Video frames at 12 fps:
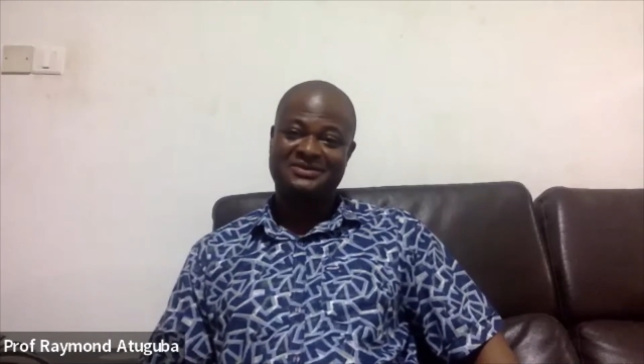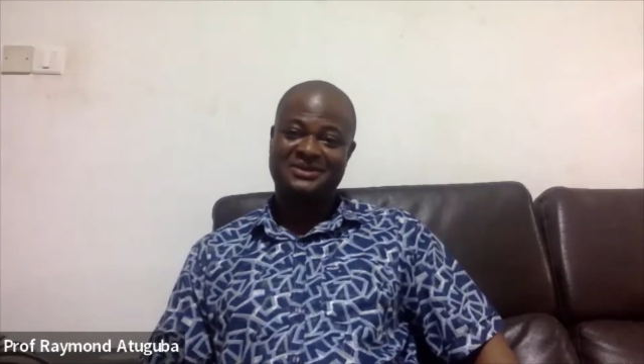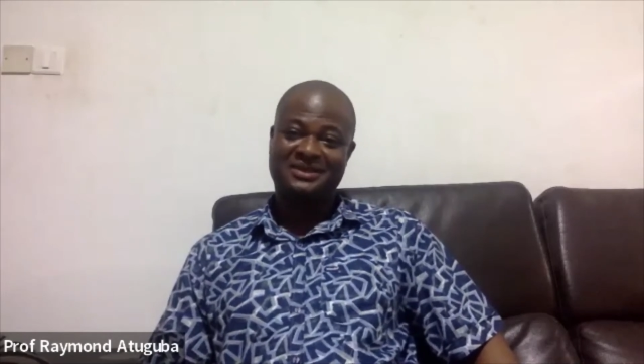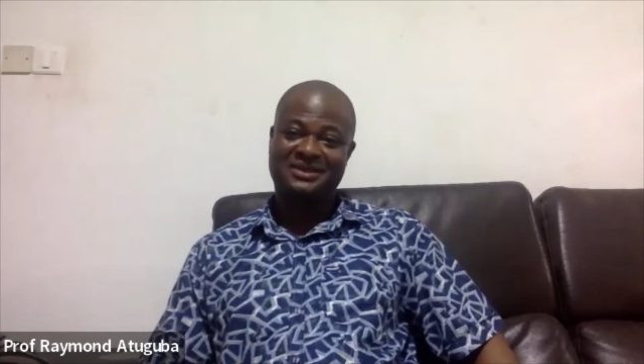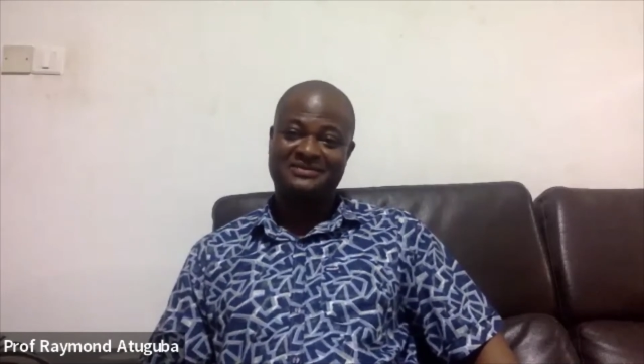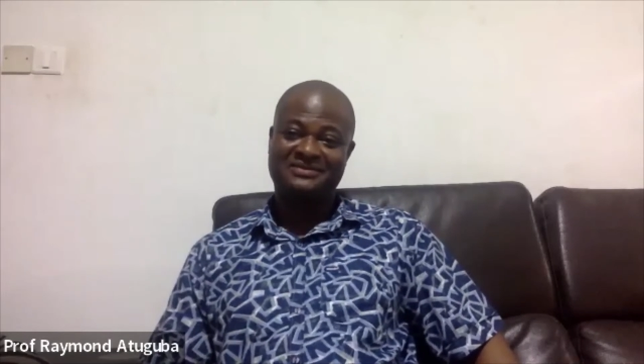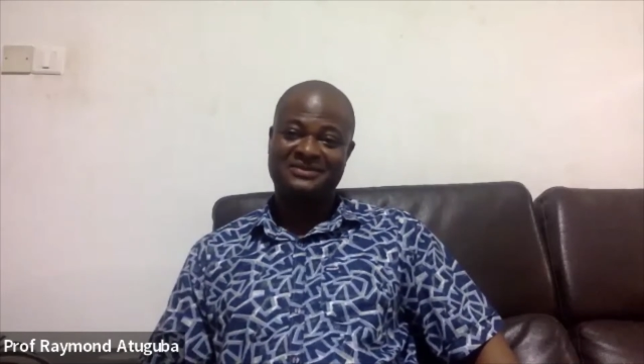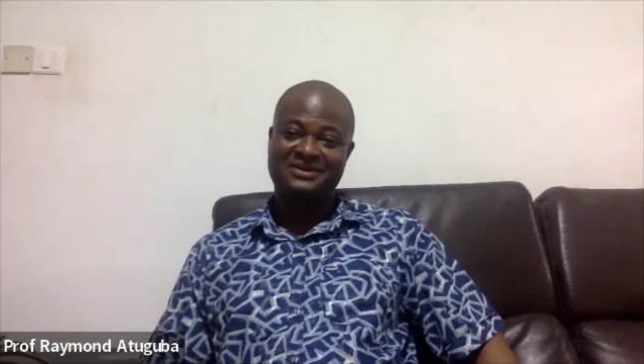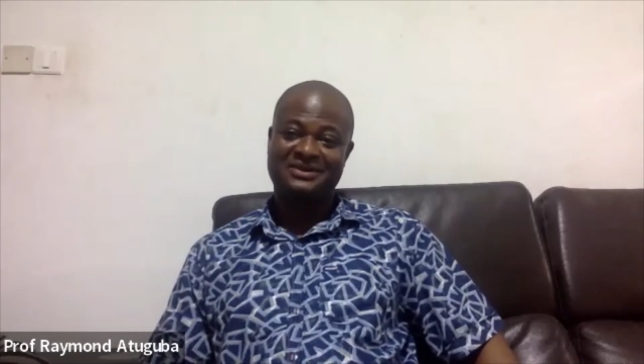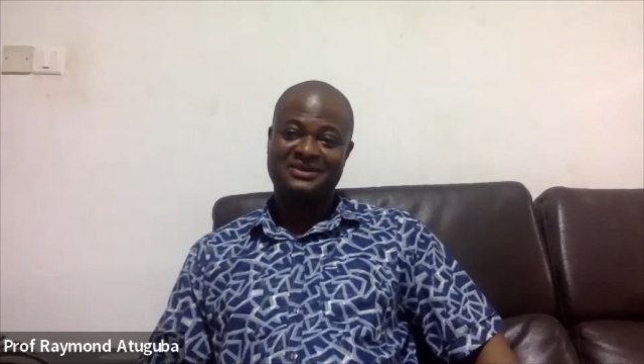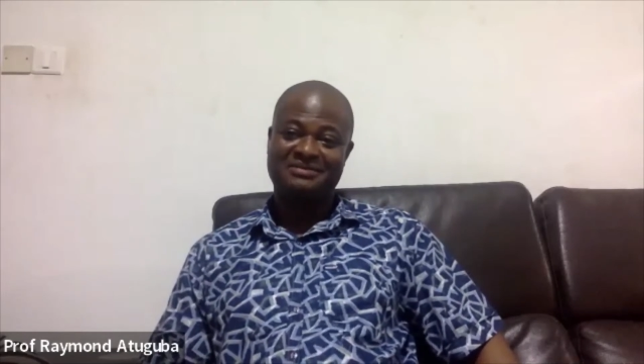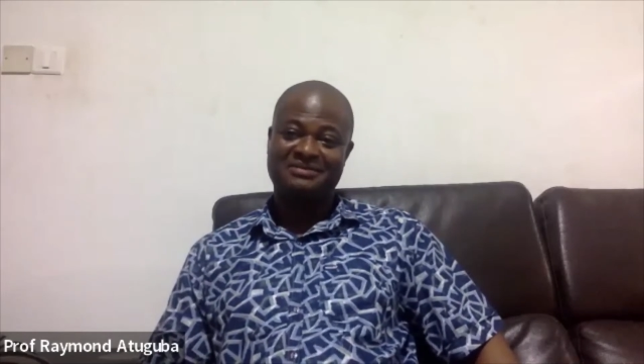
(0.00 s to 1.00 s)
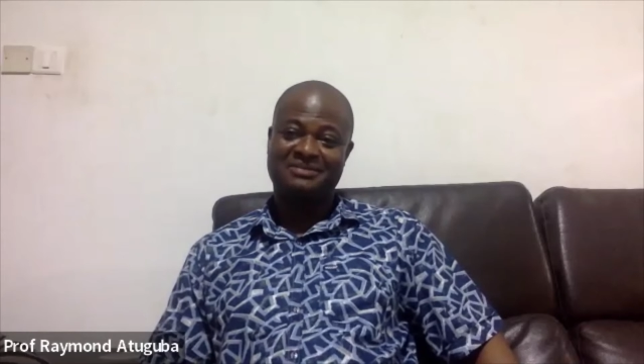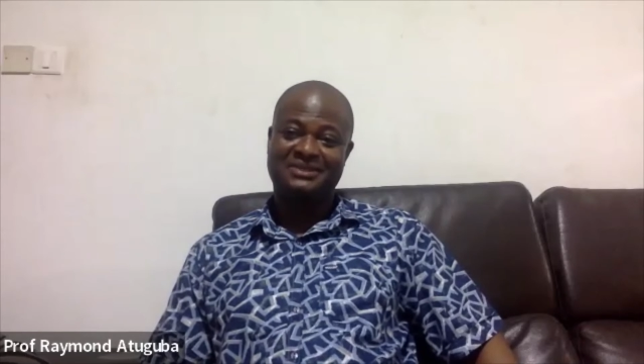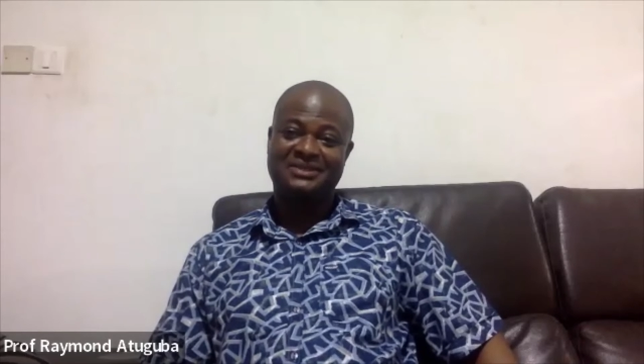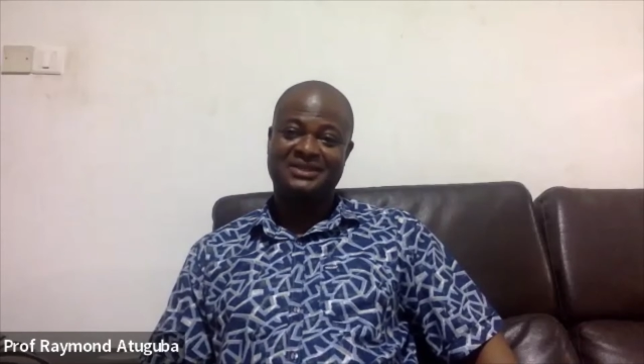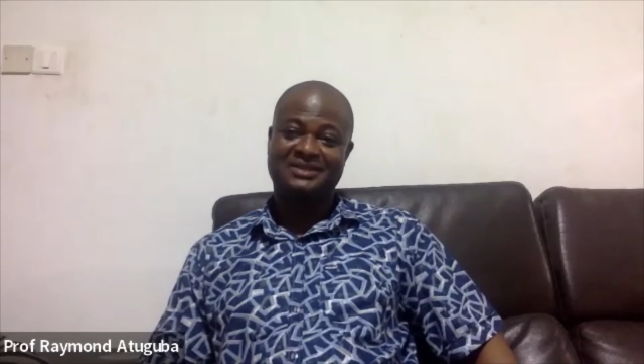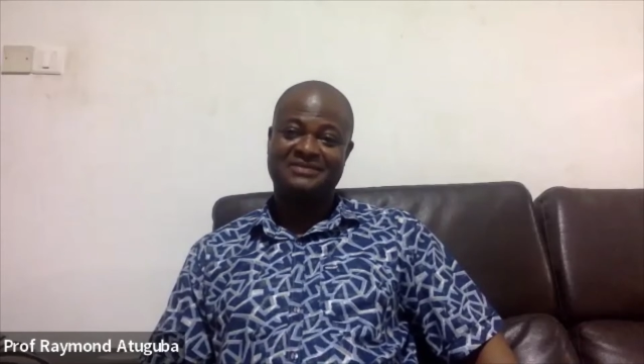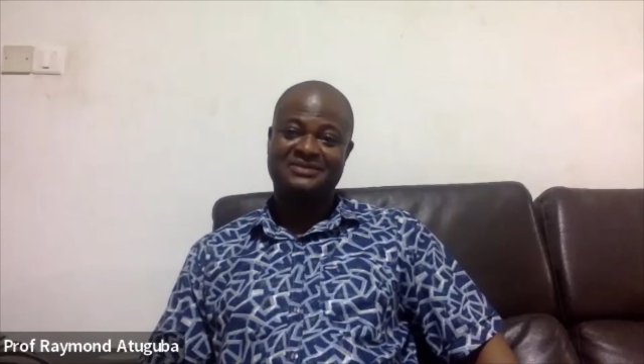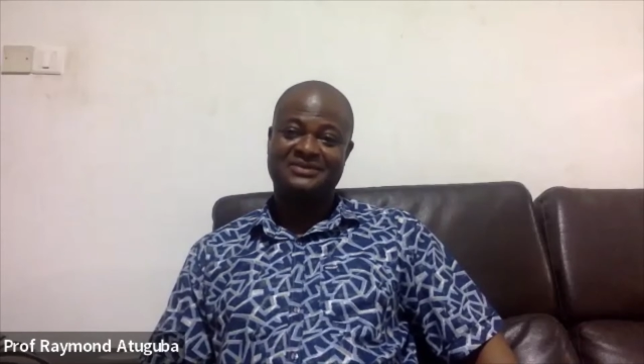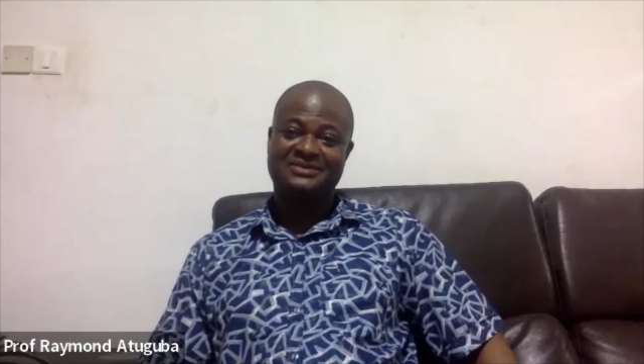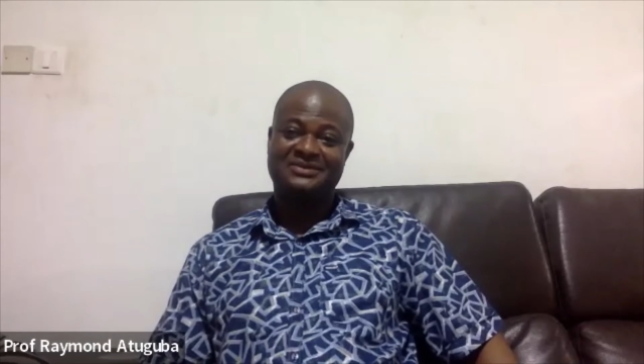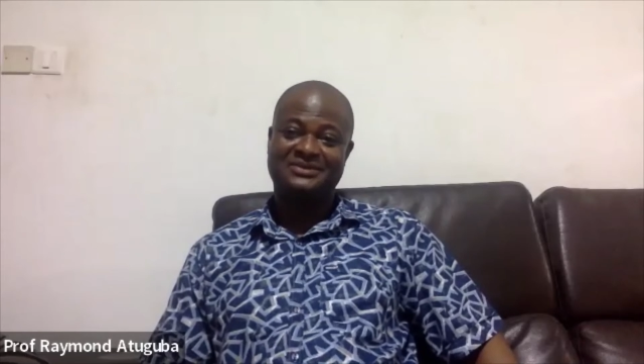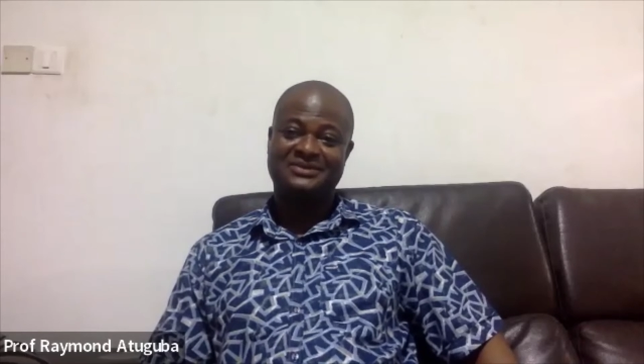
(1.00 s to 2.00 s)
We don't have much time
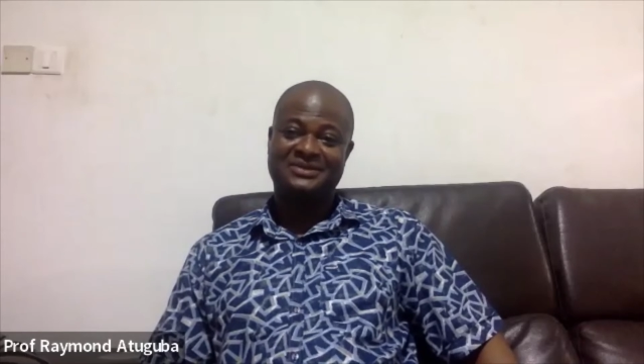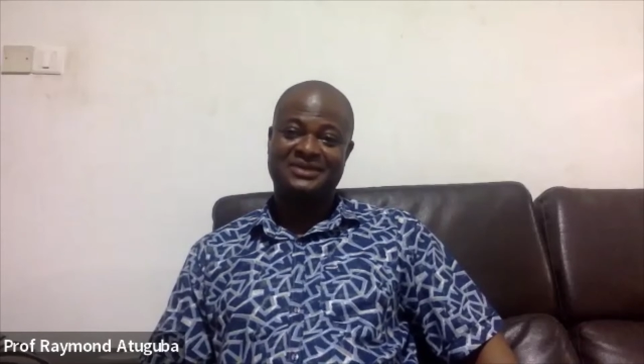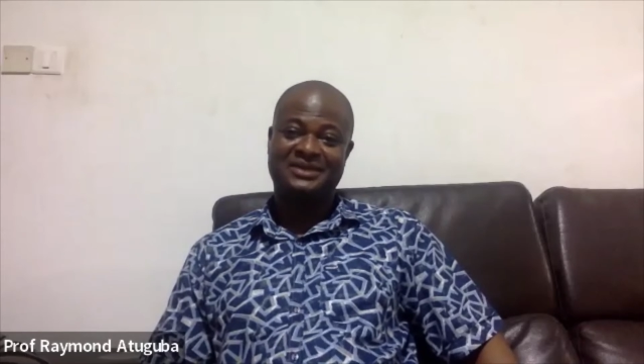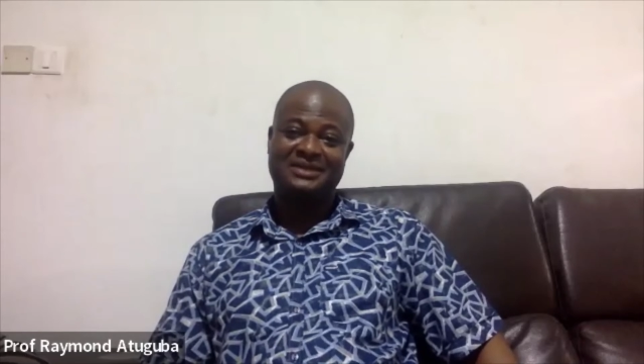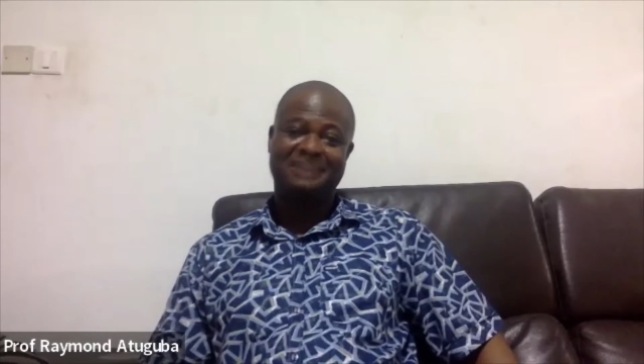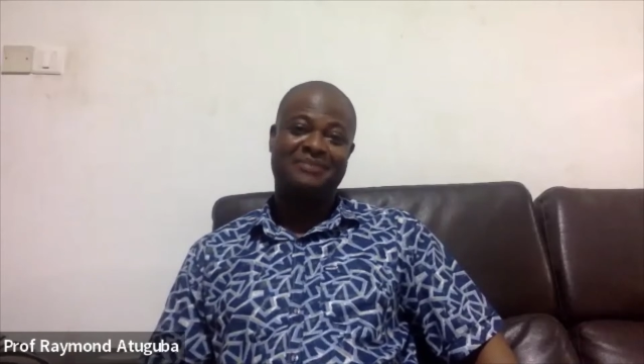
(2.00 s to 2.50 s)
to narrate them.